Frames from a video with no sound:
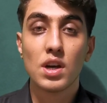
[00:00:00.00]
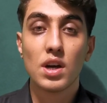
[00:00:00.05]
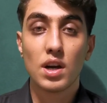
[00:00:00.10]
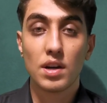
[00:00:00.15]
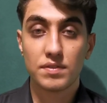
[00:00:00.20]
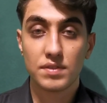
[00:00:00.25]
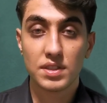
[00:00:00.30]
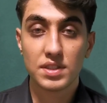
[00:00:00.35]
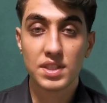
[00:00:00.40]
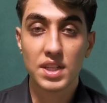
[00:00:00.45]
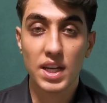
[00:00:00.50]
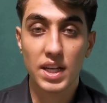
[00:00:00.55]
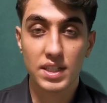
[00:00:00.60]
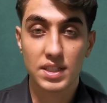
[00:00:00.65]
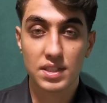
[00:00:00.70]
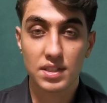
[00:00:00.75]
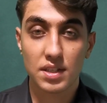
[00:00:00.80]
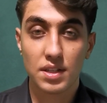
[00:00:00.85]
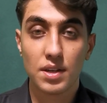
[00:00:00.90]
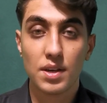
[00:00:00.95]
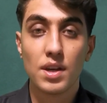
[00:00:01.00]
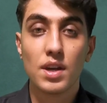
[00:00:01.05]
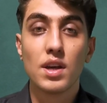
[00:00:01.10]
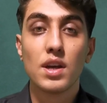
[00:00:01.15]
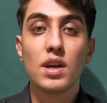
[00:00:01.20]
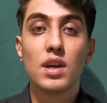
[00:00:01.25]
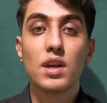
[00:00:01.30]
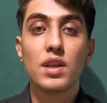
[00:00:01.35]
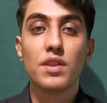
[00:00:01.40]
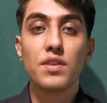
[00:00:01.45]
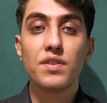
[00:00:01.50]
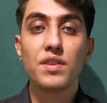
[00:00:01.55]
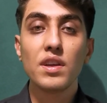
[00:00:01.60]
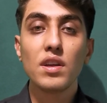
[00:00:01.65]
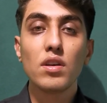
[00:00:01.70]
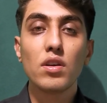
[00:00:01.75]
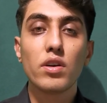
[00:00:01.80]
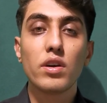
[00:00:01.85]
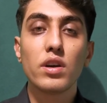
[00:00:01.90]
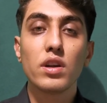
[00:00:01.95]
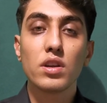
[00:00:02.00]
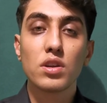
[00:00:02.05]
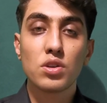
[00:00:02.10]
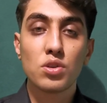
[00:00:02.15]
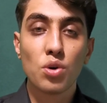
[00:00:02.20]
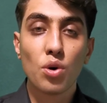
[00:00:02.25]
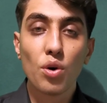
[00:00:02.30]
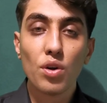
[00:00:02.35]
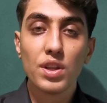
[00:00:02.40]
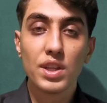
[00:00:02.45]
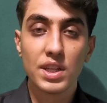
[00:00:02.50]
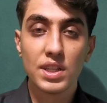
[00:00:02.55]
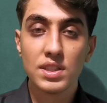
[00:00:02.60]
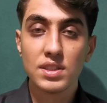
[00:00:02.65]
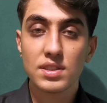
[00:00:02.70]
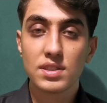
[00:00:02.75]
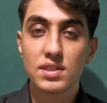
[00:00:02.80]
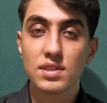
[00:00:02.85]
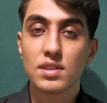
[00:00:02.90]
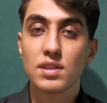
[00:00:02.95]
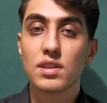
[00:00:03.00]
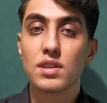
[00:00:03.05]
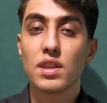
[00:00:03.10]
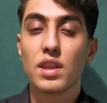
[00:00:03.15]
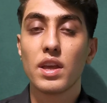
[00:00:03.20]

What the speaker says: of the test. They are Collins